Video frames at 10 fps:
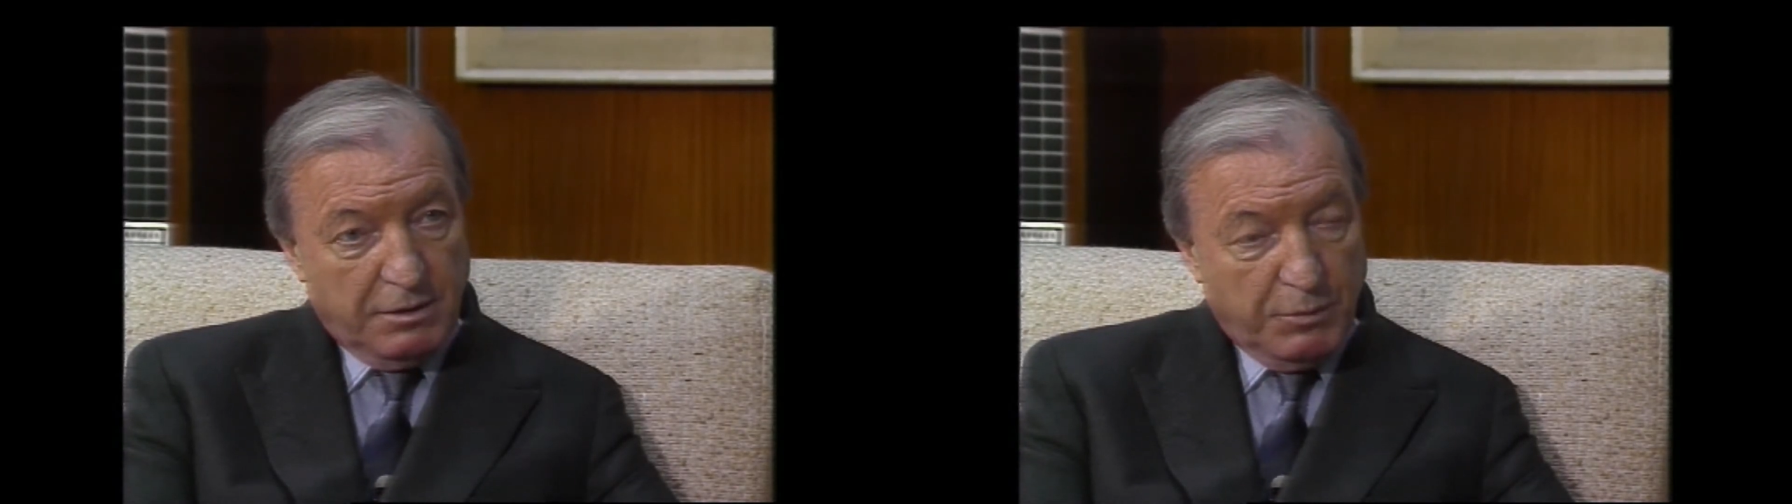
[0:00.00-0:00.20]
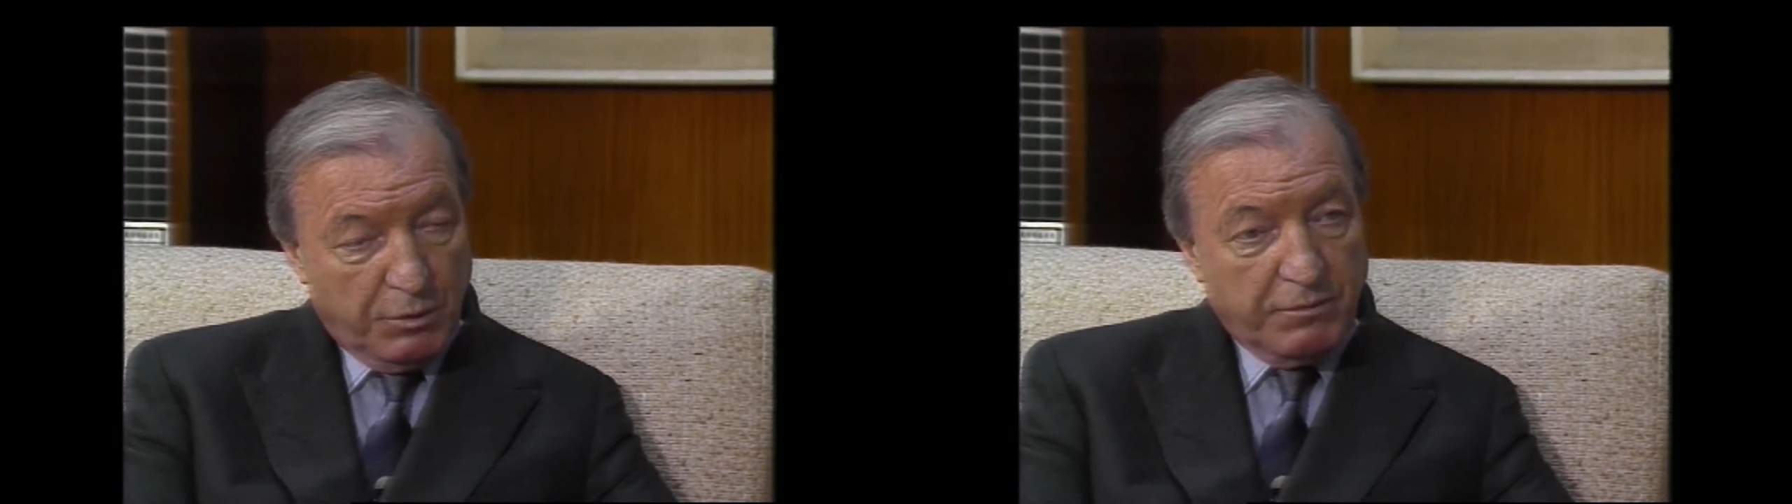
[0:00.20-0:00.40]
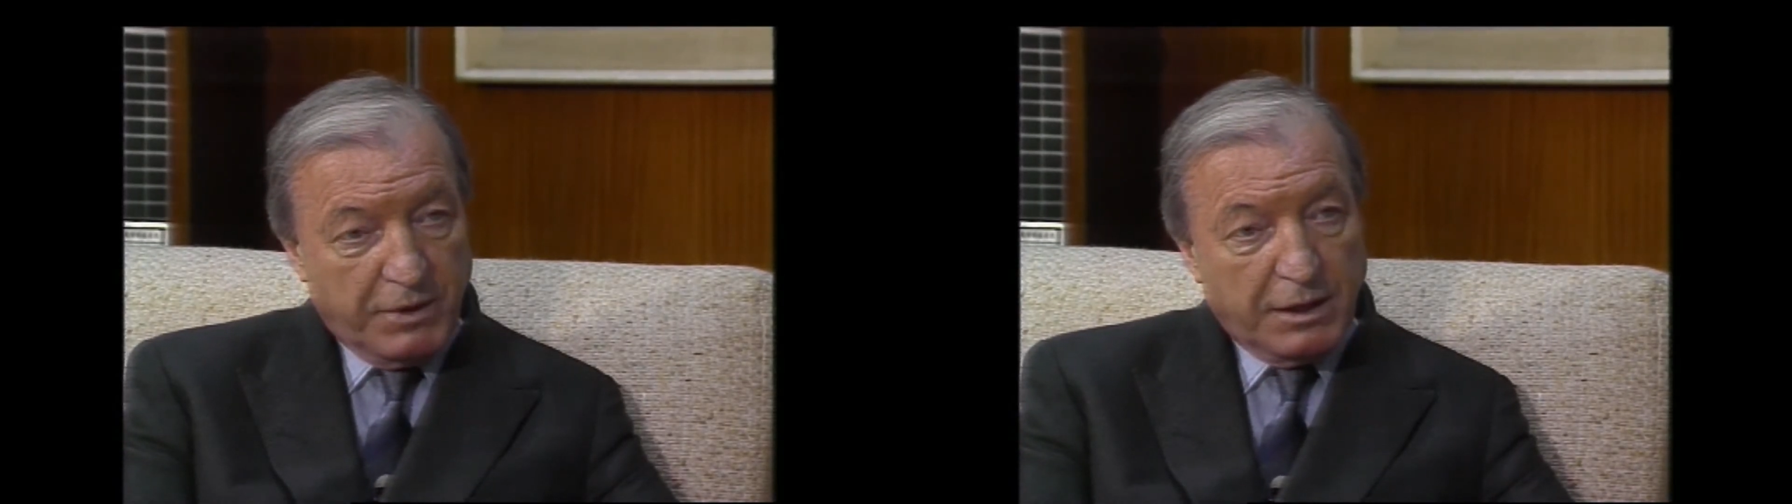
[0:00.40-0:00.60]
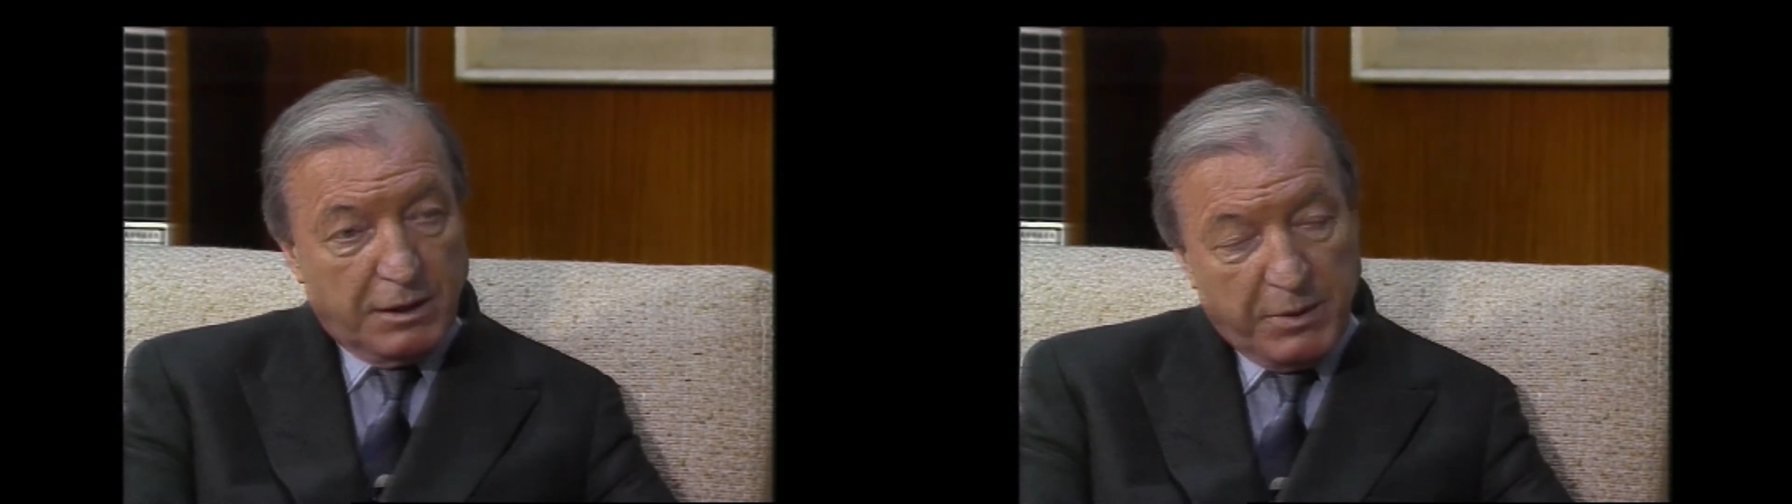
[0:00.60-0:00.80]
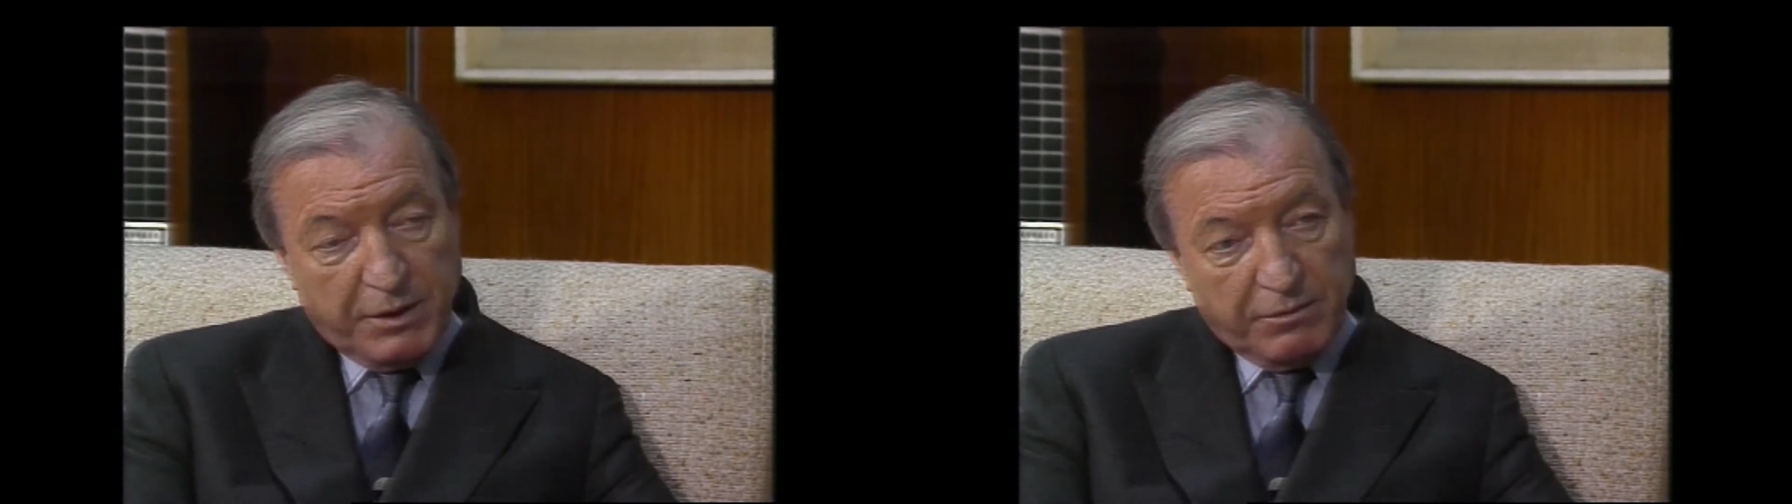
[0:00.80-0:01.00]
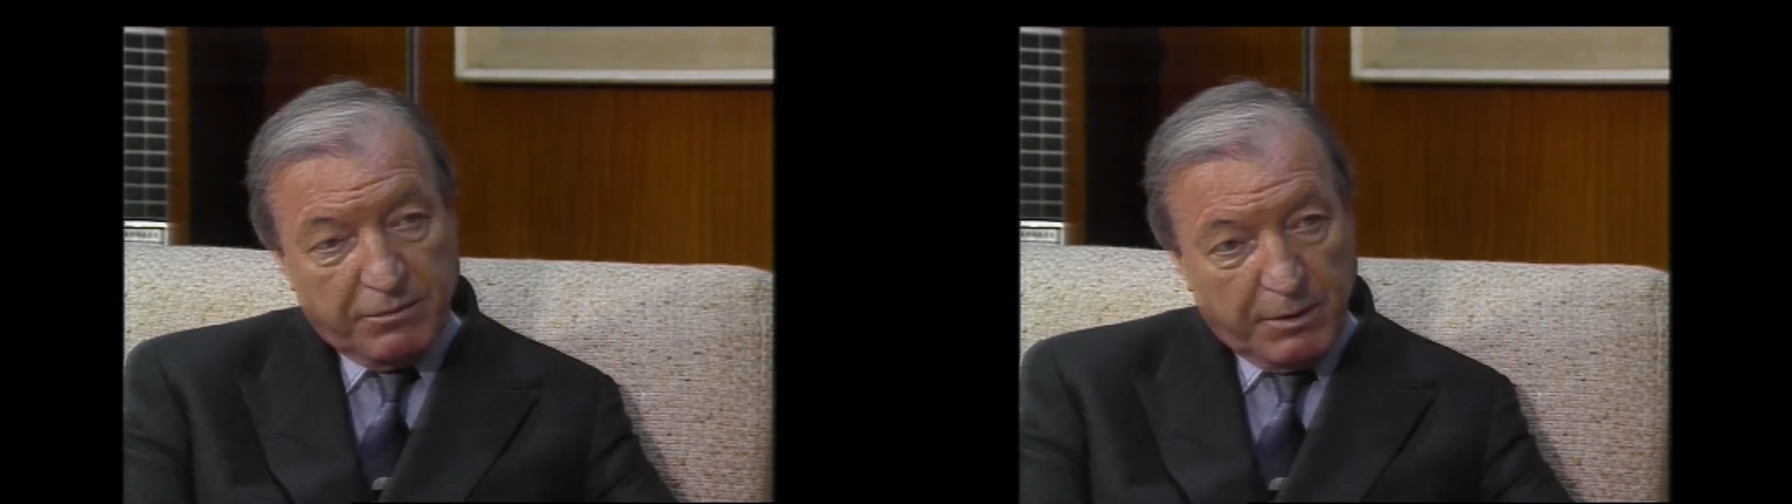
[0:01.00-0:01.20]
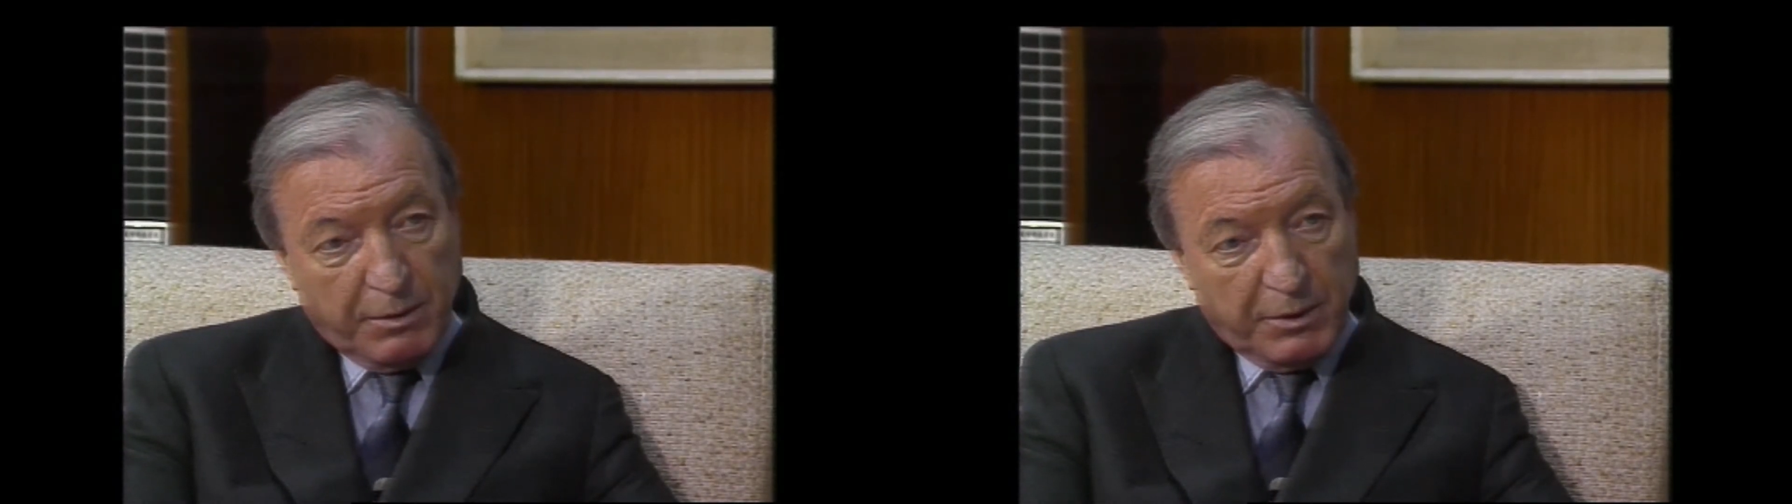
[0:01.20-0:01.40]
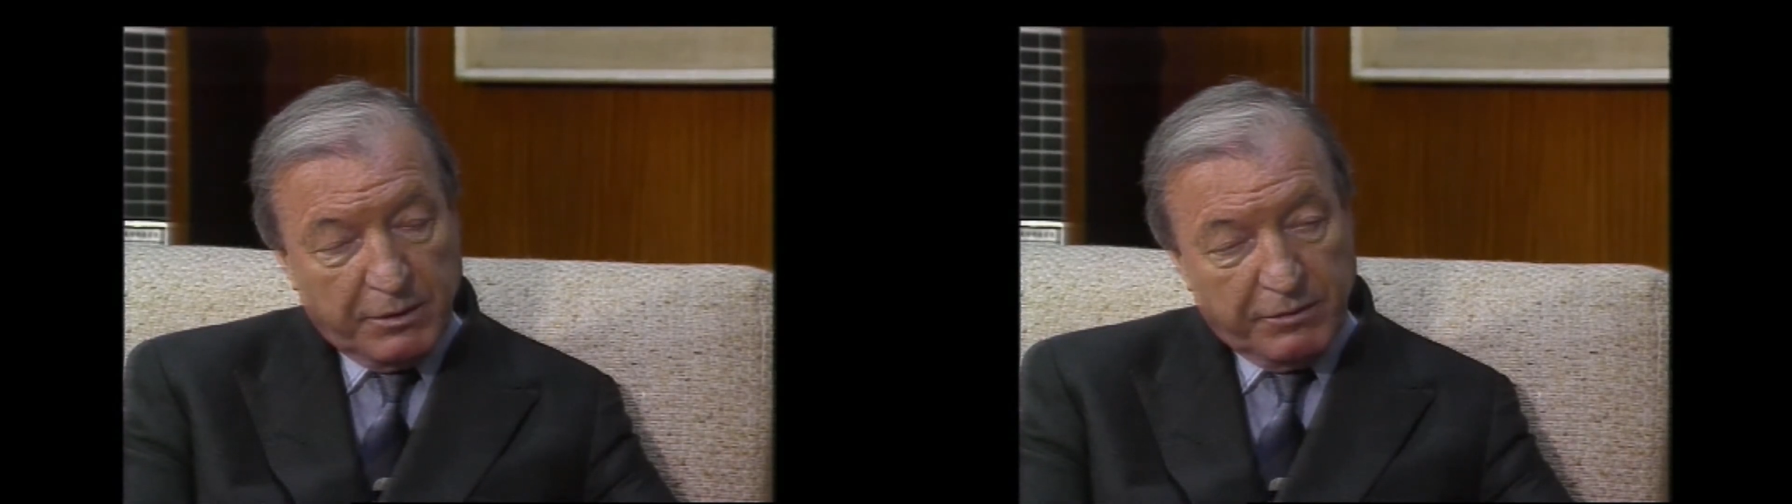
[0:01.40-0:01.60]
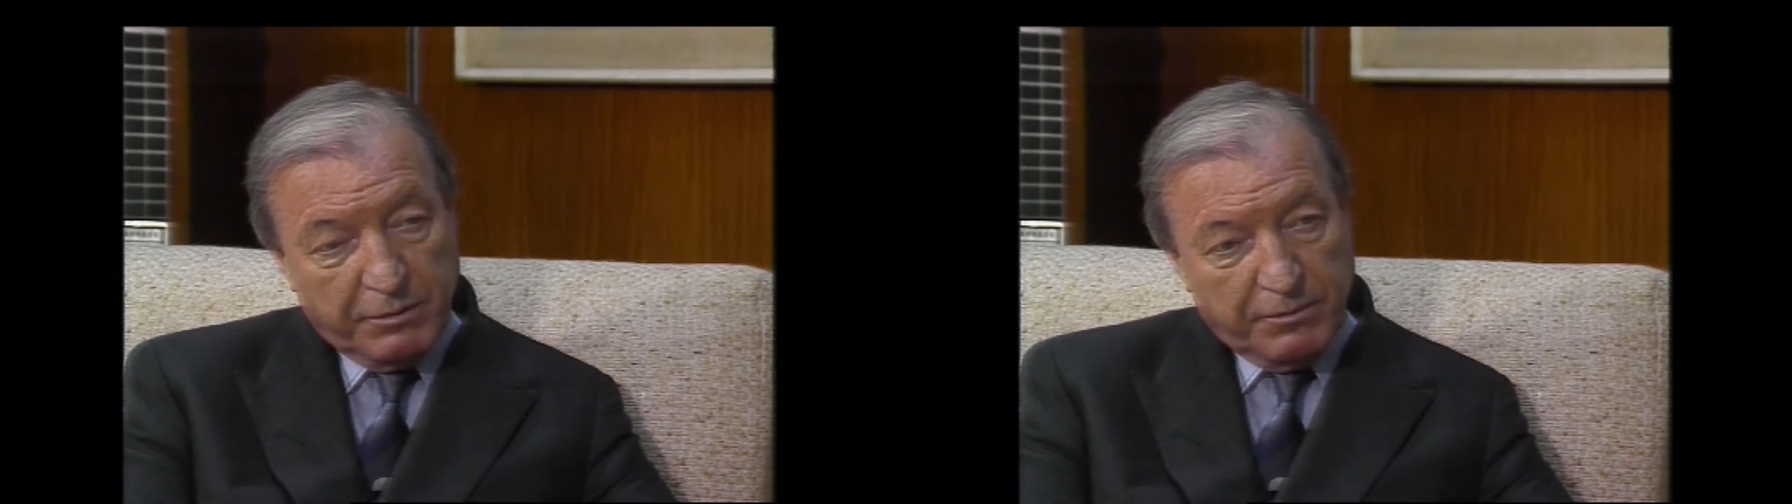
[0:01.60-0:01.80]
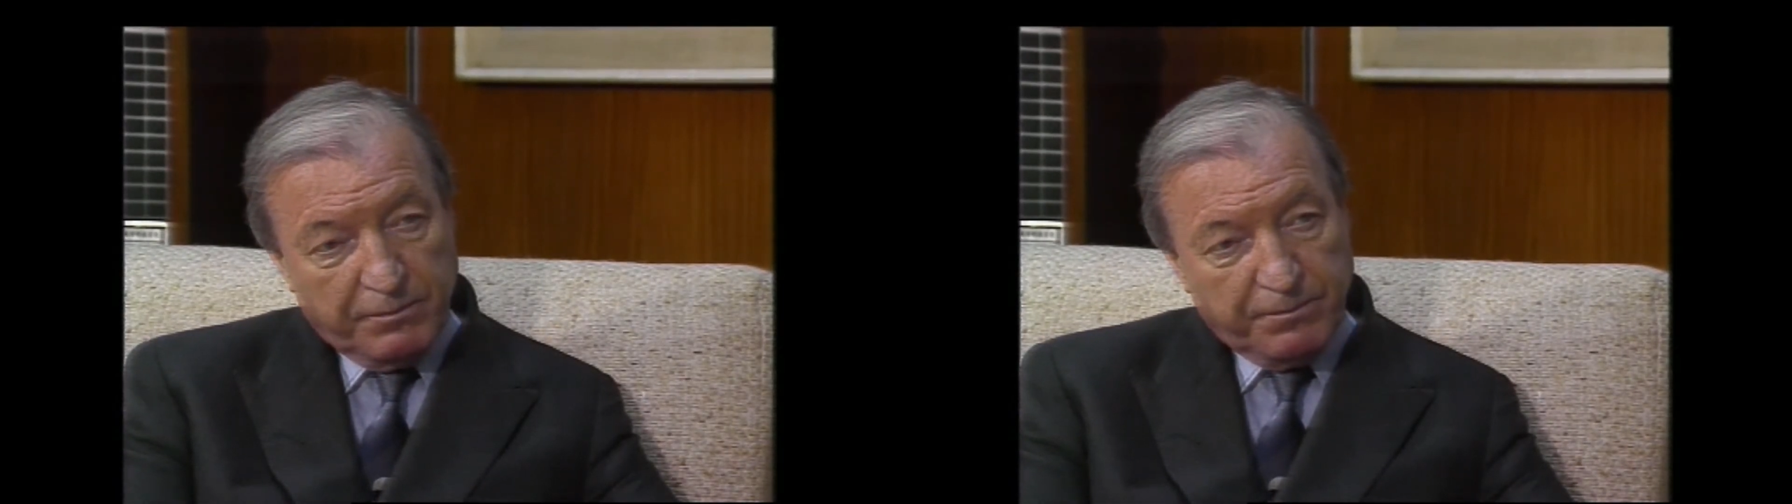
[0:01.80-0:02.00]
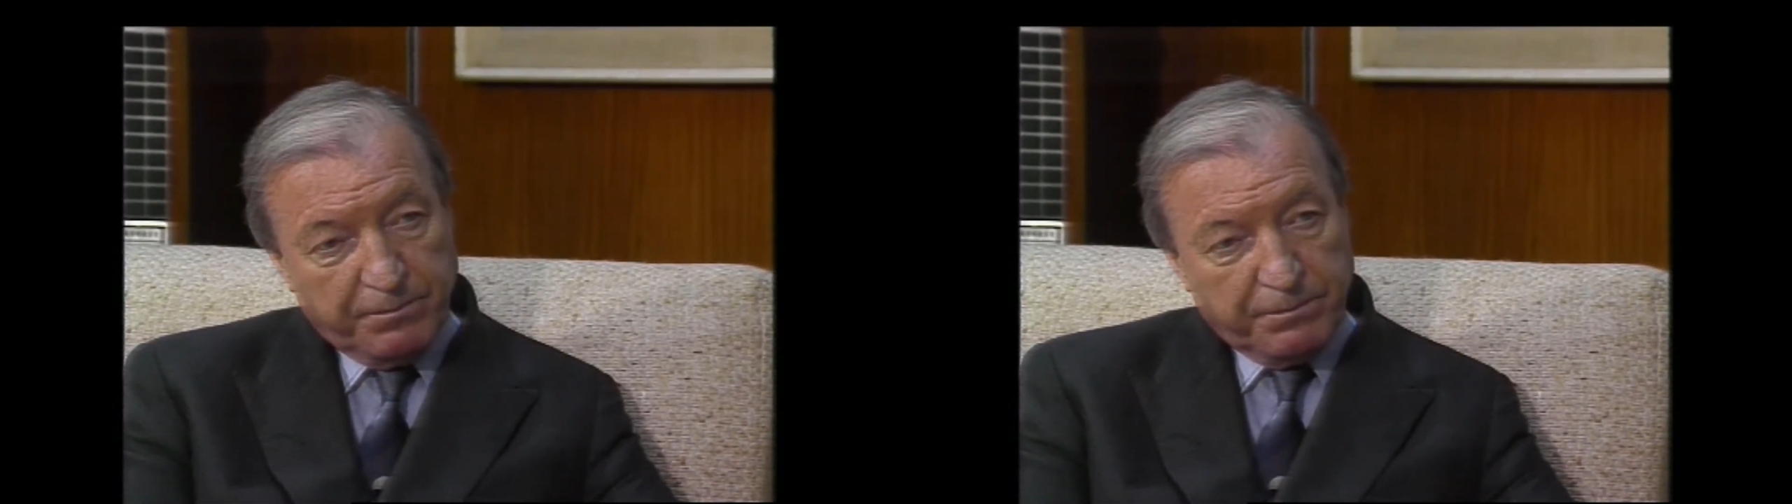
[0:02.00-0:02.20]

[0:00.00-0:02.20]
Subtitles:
The more of that, the better from our point of view.